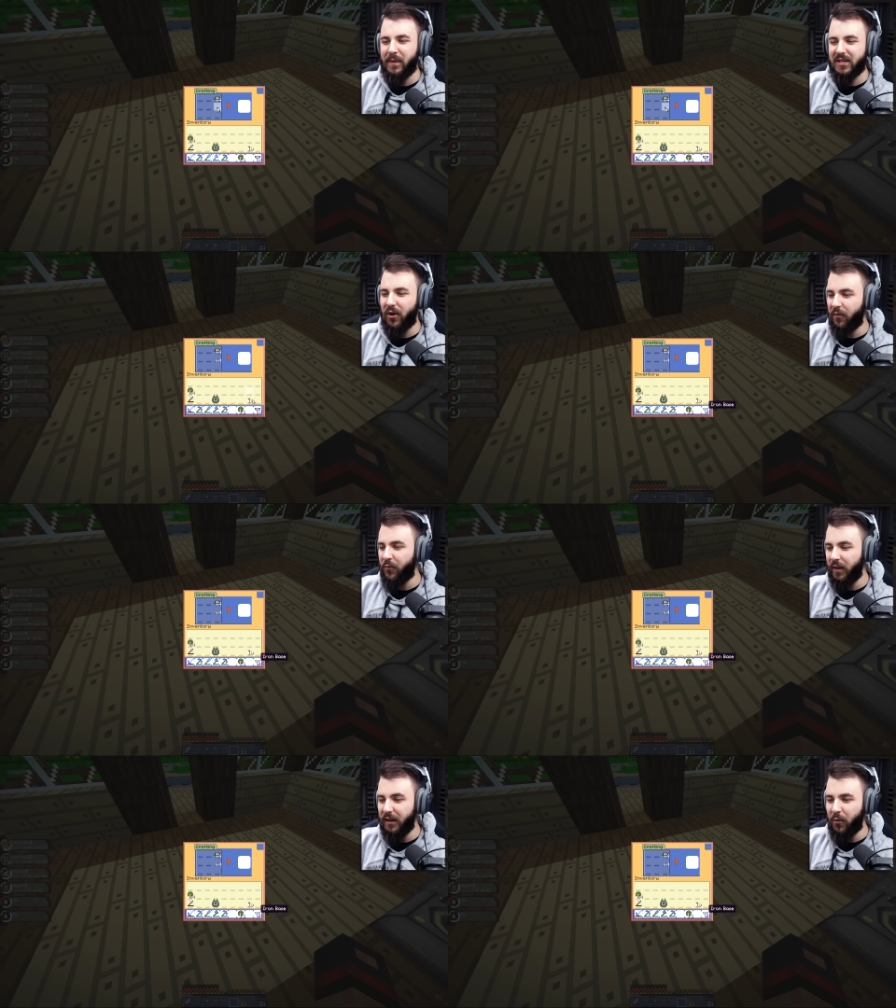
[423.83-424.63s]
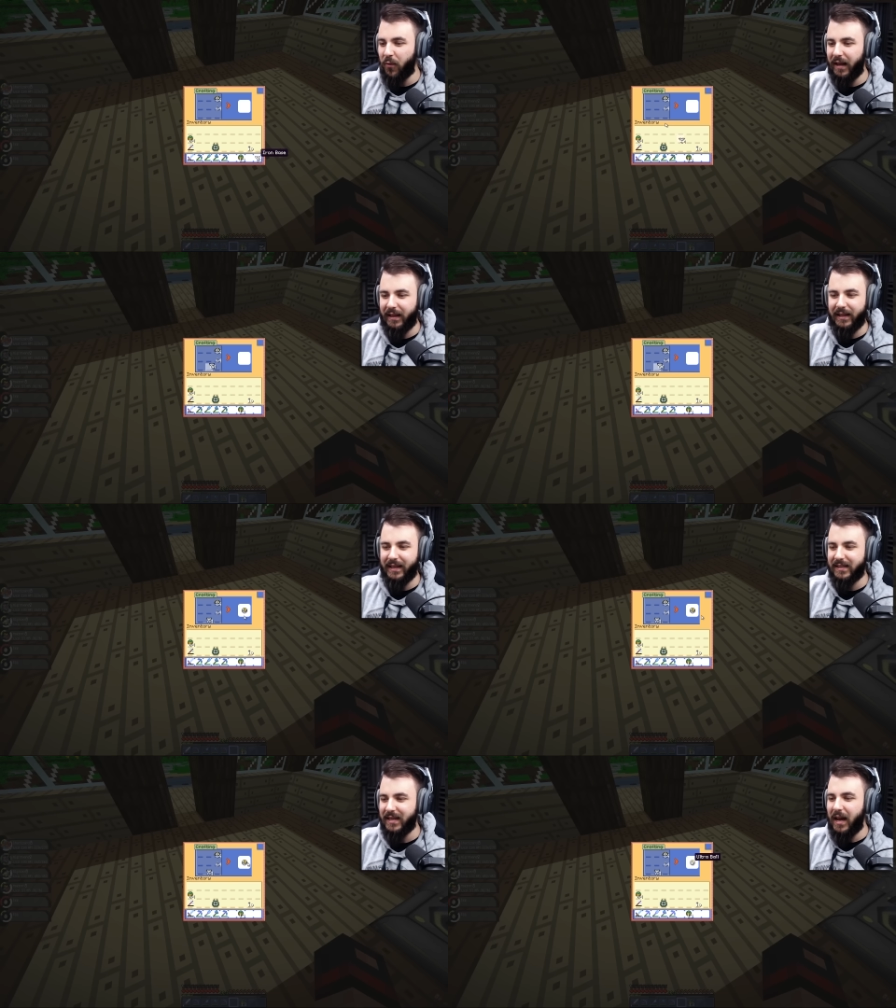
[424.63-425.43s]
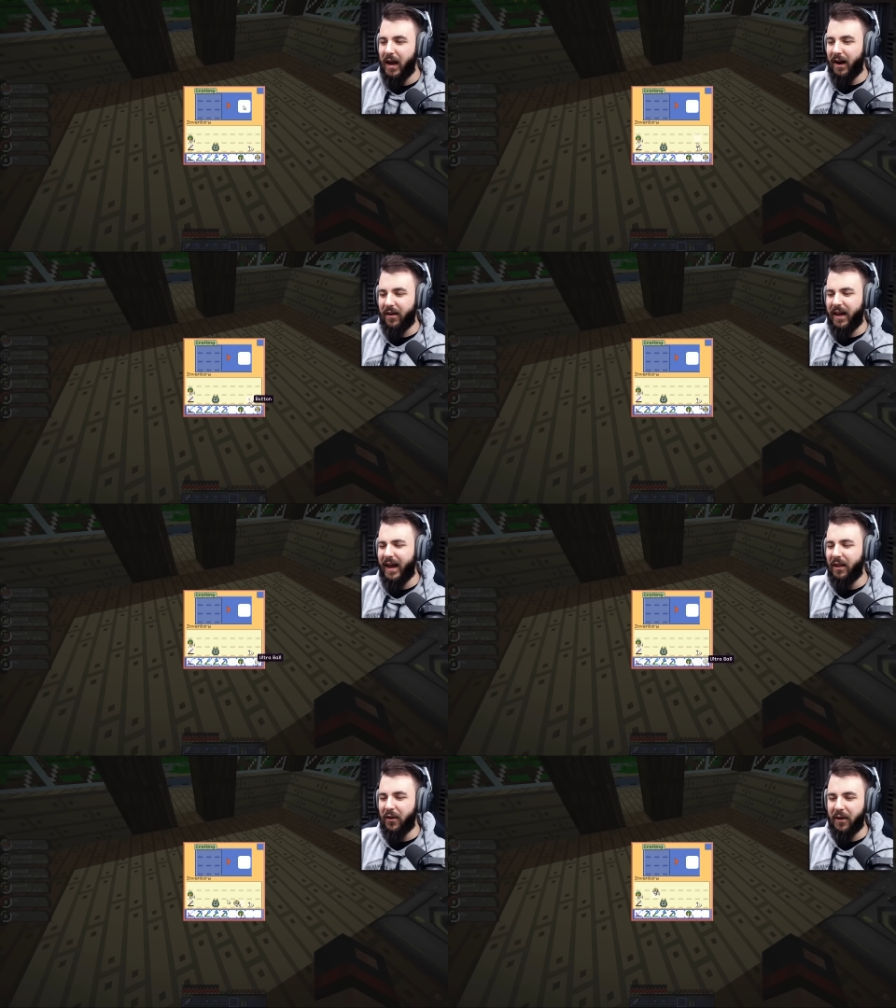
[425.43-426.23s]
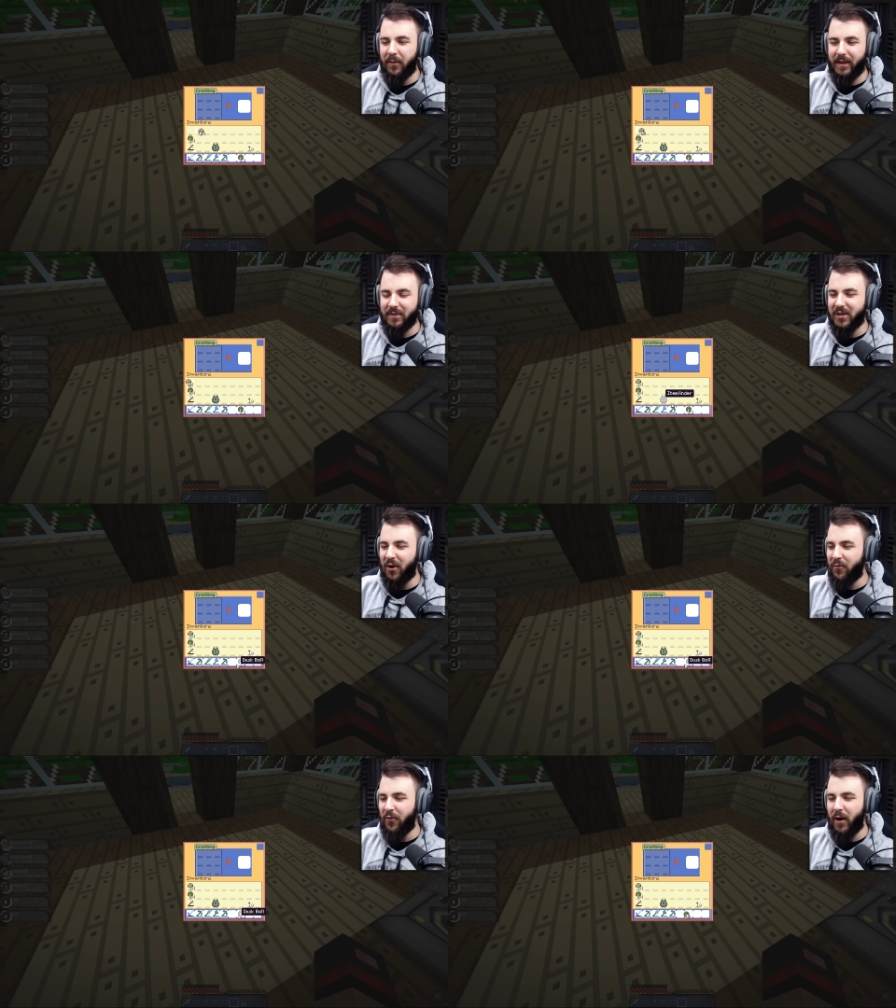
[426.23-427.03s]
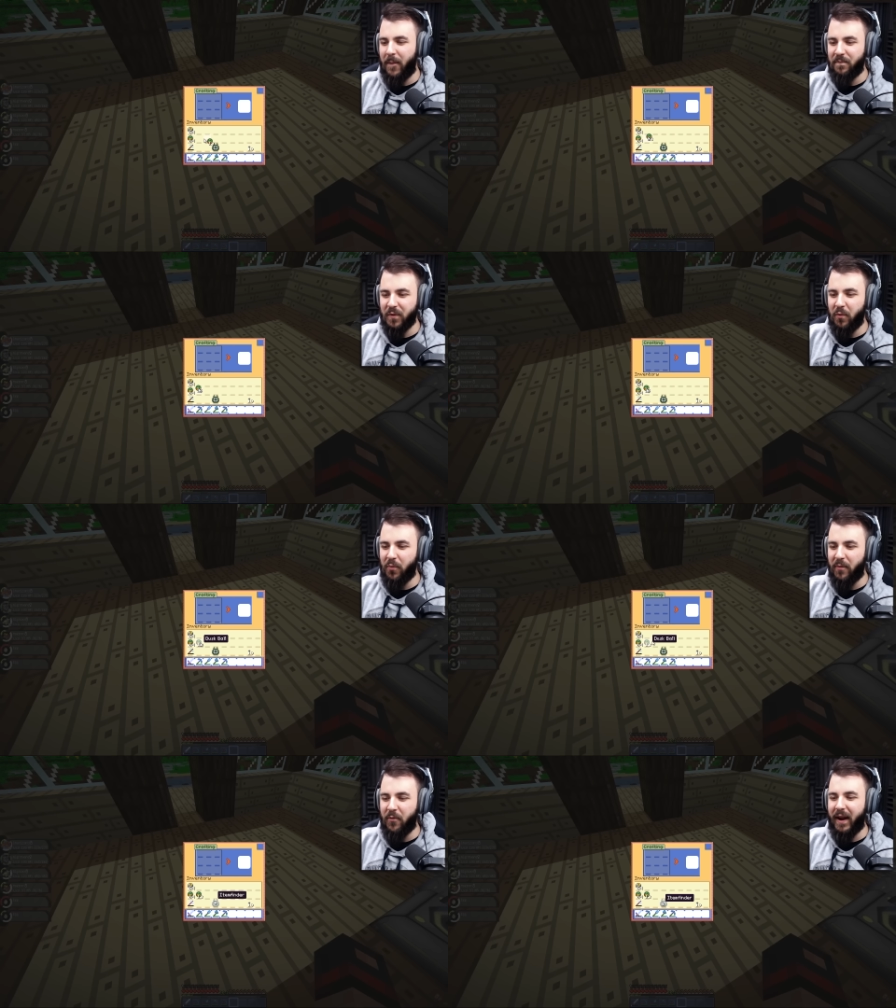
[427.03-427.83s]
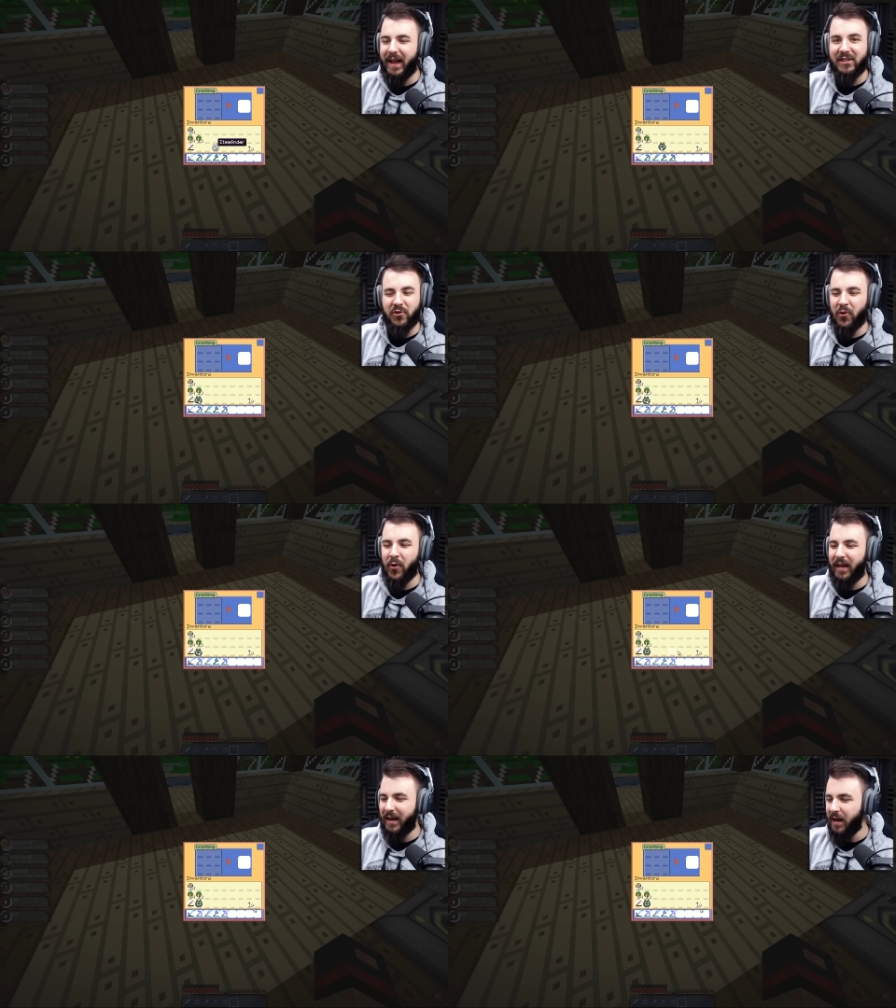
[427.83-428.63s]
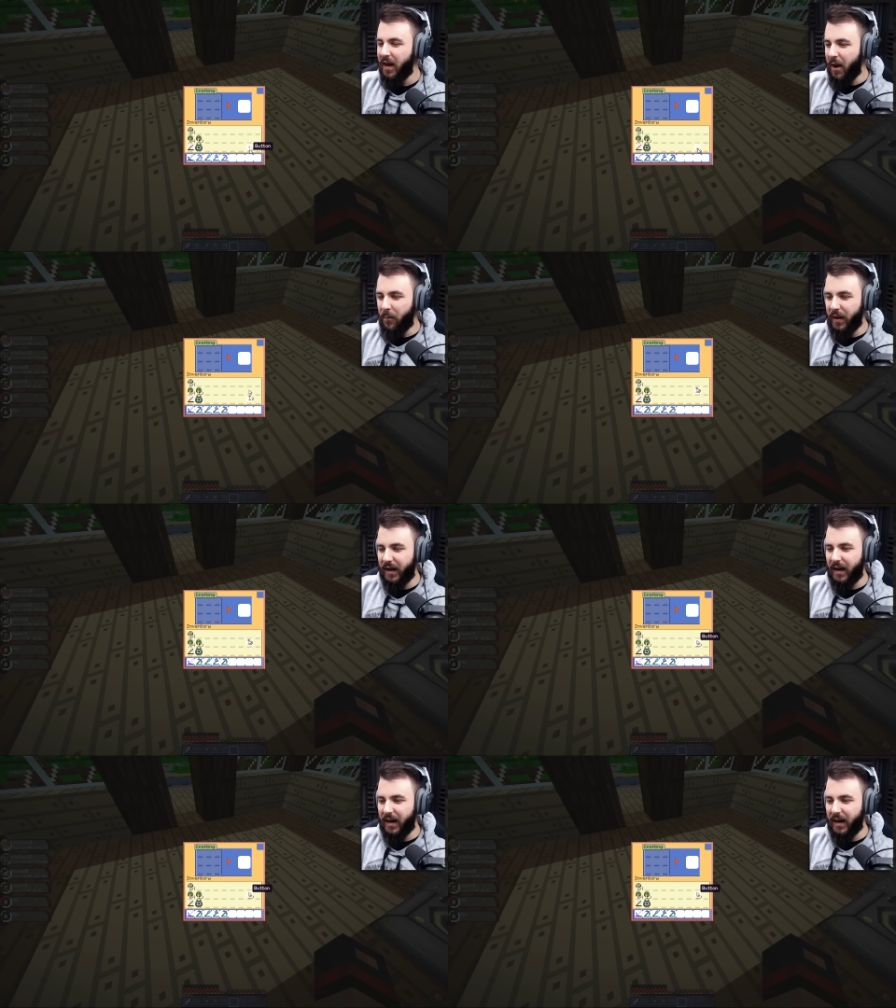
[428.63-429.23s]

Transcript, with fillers: us going for a little while at least. I don't know how long it'll keep us going for. We'll probably run out sooner or later. But,